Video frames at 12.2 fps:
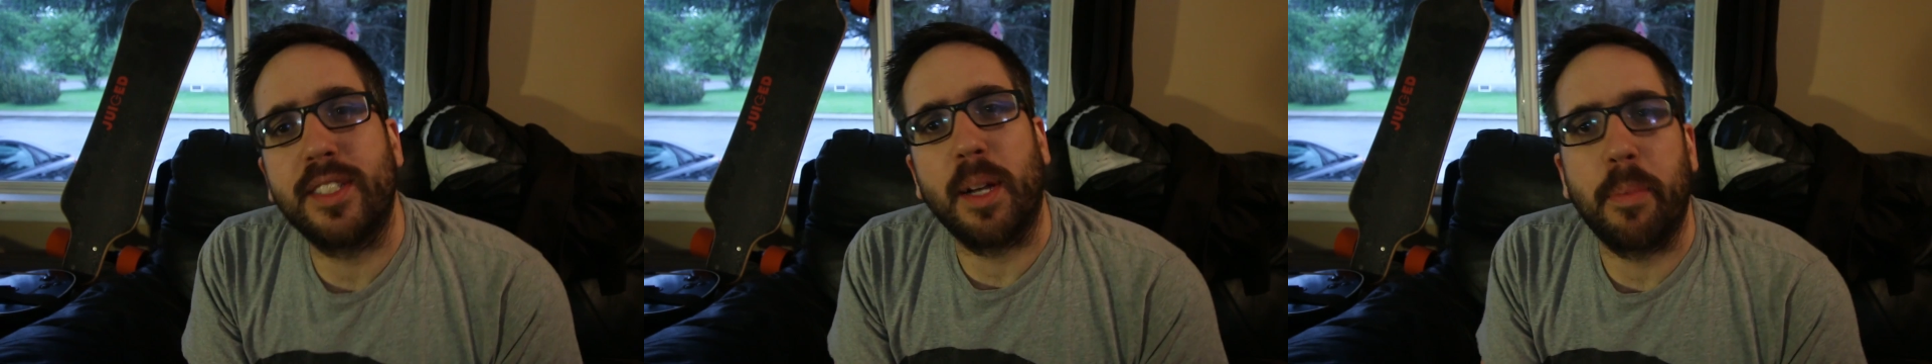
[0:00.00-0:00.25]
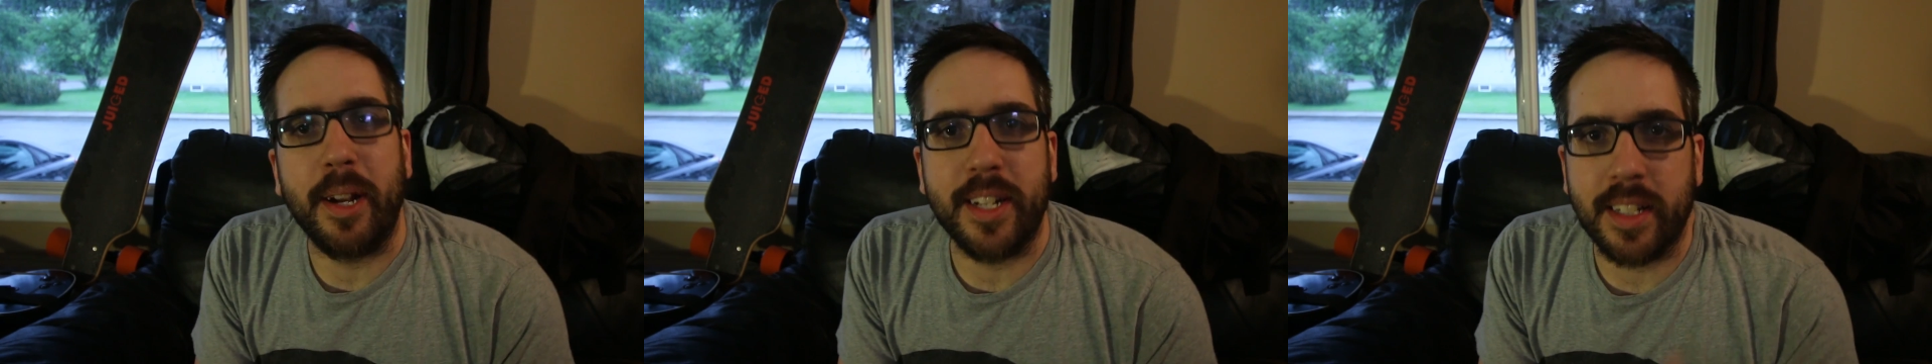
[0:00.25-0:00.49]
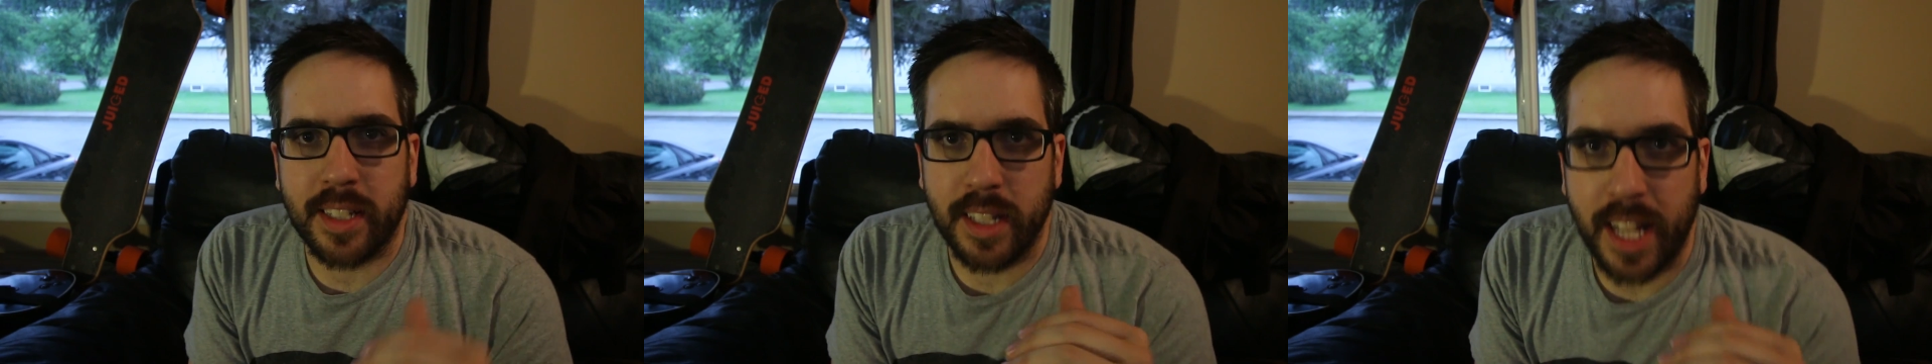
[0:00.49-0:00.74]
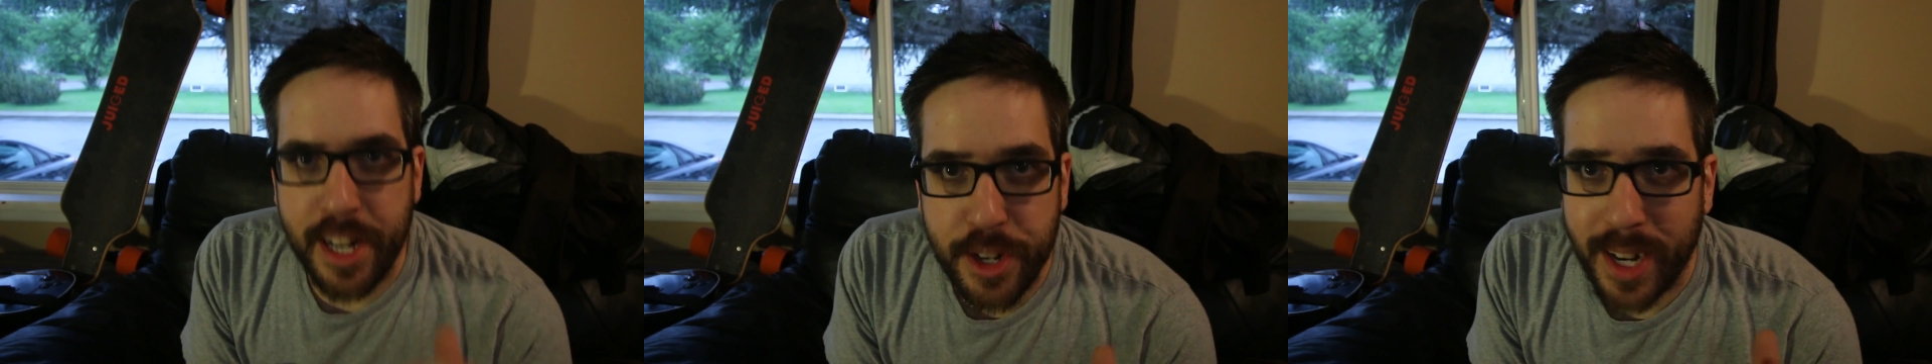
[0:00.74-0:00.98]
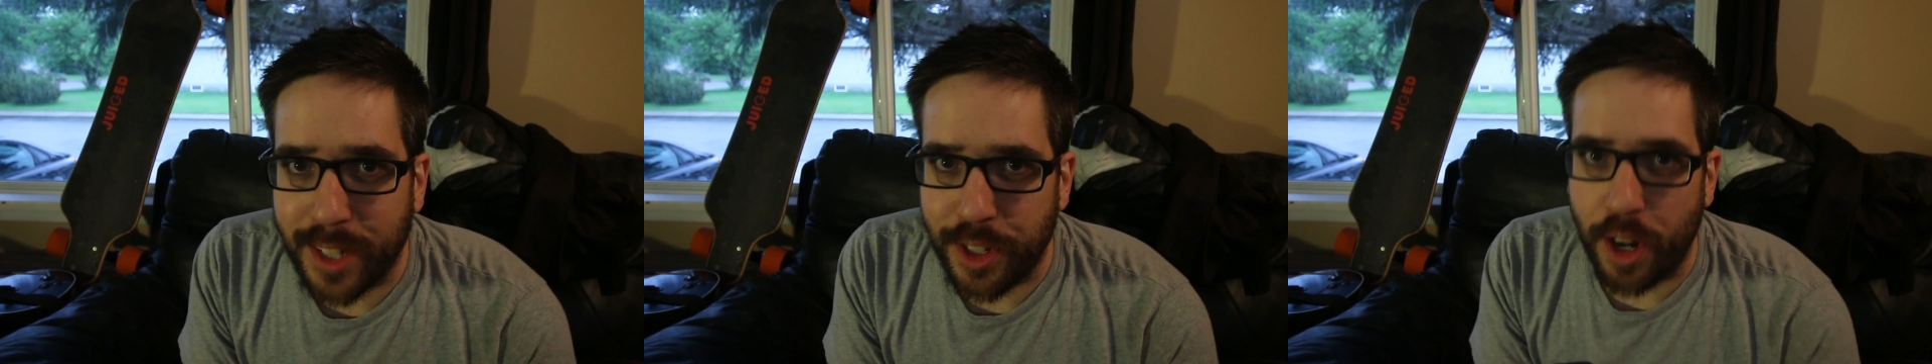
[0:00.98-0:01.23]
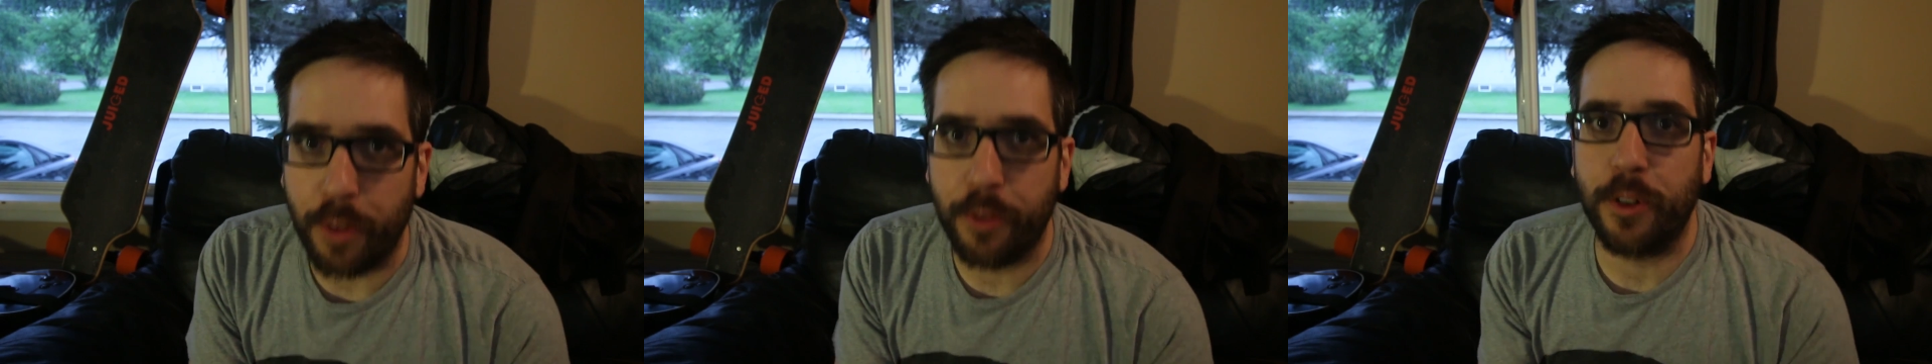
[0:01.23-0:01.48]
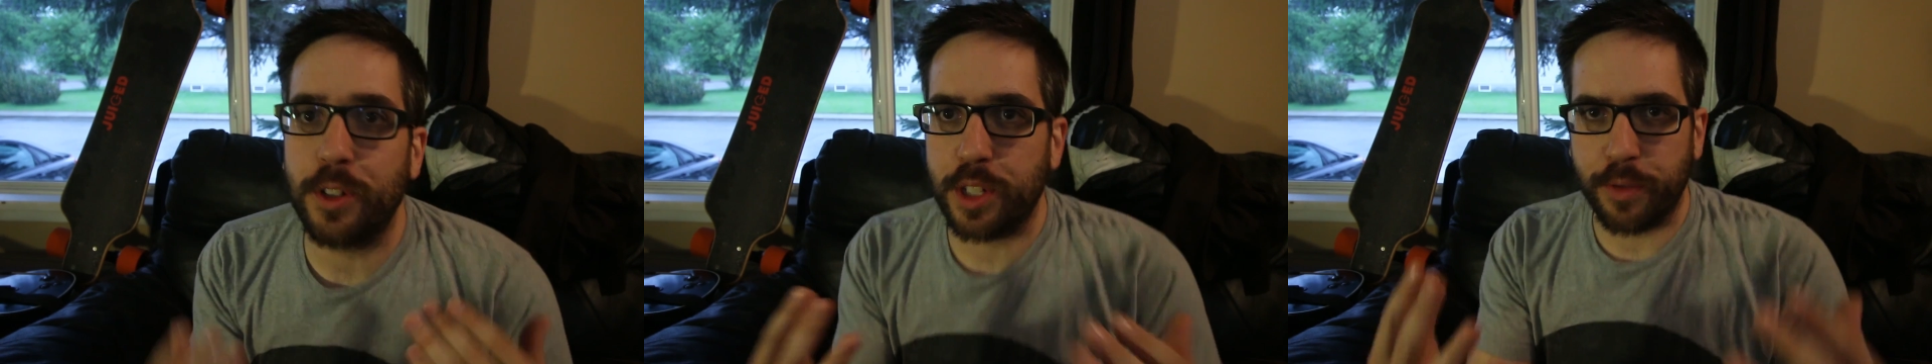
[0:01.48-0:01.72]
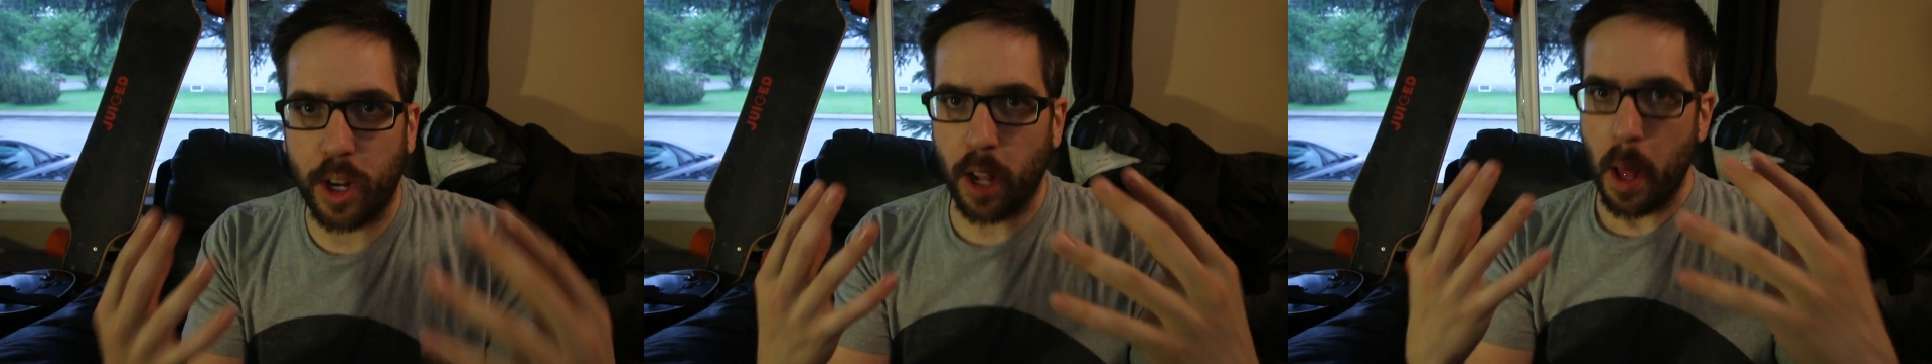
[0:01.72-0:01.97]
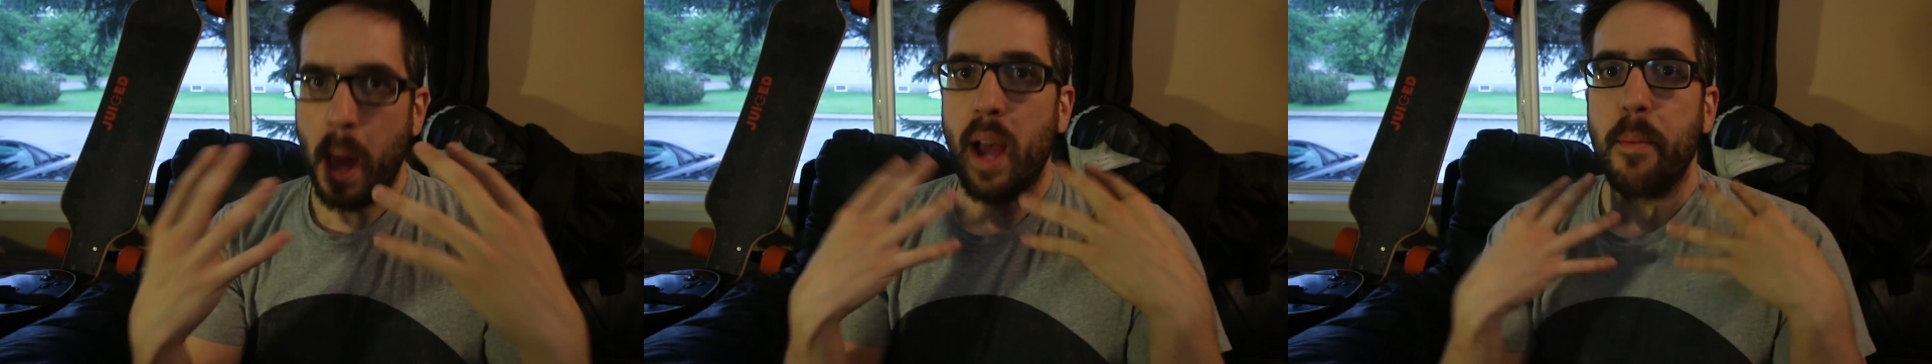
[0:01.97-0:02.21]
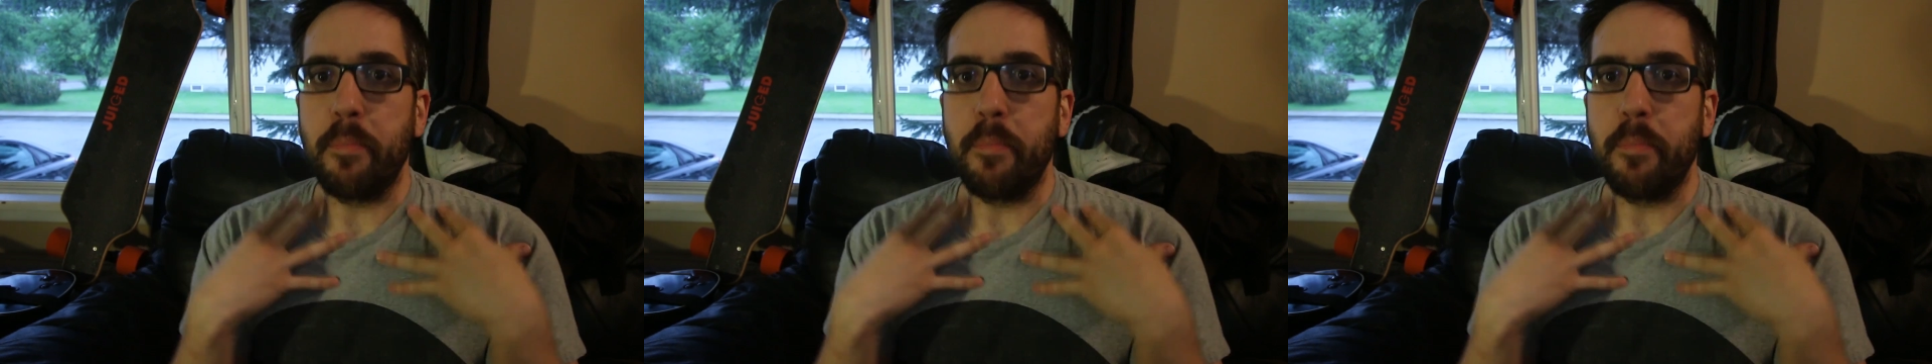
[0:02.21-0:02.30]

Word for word: this up by just letting you guys know, first of all,